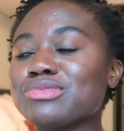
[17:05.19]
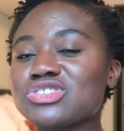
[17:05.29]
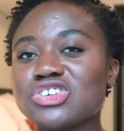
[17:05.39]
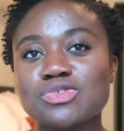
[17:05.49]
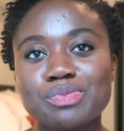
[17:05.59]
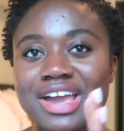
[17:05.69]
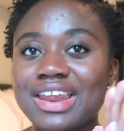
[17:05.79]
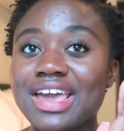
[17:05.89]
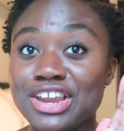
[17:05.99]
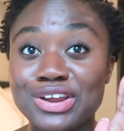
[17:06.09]
So you spray
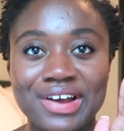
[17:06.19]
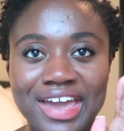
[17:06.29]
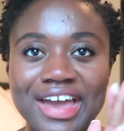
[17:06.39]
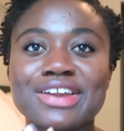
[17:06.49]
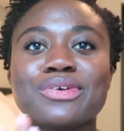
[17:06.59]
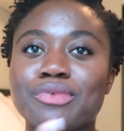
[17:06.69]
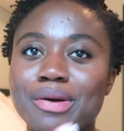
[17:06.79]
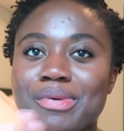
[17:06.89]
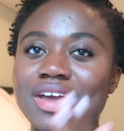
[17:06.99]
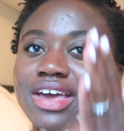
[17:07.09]
it in your hand,
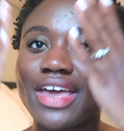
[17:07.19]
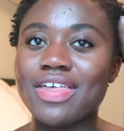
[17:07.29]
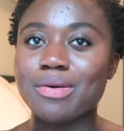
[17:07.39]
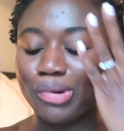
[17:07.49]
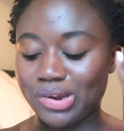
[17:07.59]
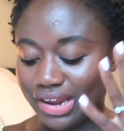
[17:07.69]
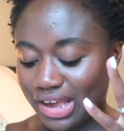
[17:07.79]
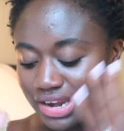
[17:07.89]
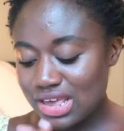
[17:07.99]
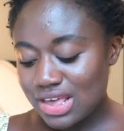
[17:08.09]
rub it in, and then put it
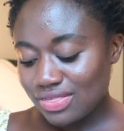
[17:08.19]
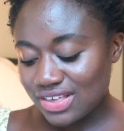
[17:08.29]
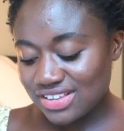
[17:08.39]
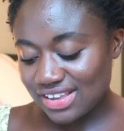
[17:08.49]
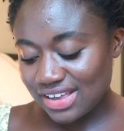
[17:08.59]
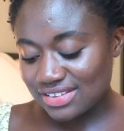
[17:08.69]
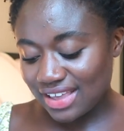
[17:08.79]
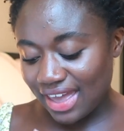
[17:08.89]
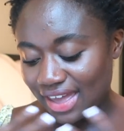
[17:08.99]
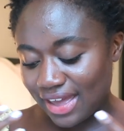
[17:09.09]
in. This is
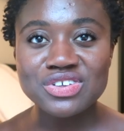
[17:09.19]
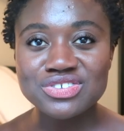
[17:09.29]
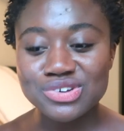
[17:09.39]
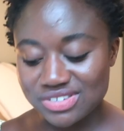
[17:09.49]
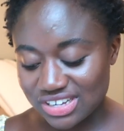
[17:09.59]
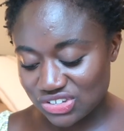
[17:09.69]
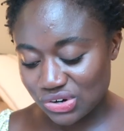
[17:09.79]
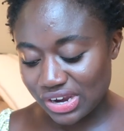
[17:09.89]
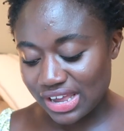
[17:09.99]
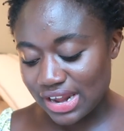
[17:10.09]
a physical
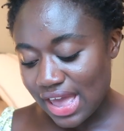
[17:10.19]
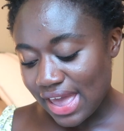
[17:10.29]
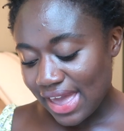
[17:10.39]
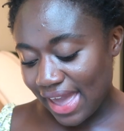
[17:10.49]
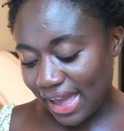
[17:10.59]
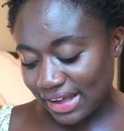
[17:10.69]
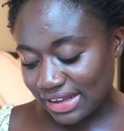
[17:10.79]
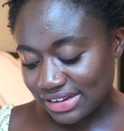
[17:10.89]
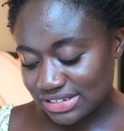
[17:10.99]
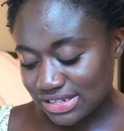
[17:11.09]
sunscreen,
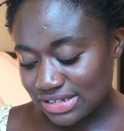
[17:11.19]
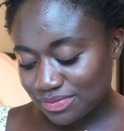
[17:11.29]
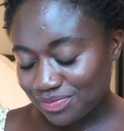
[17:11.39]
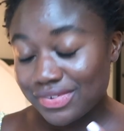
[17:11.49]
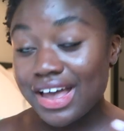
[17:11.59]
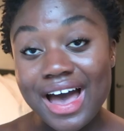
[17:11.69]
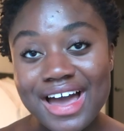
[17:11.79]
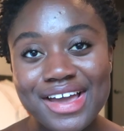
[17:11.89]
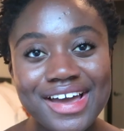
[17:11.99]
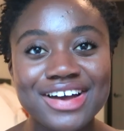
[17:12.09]
and
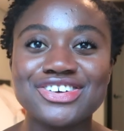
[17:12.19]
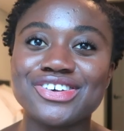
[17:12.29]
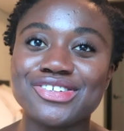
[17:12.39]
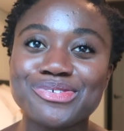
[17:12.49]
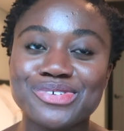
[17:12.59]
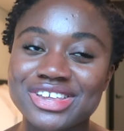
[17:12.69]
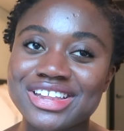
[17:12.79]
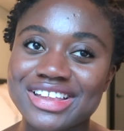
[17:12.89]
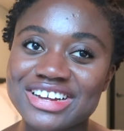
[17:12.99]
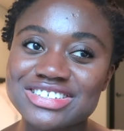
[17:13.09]
I actually
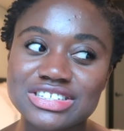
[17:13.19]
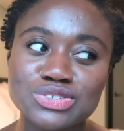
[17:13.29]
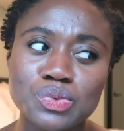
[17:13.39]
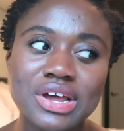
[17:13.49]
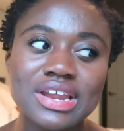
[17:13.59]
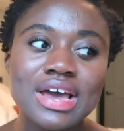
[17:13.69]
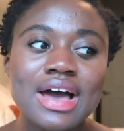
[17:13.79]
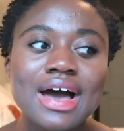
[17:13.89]
really liked this one.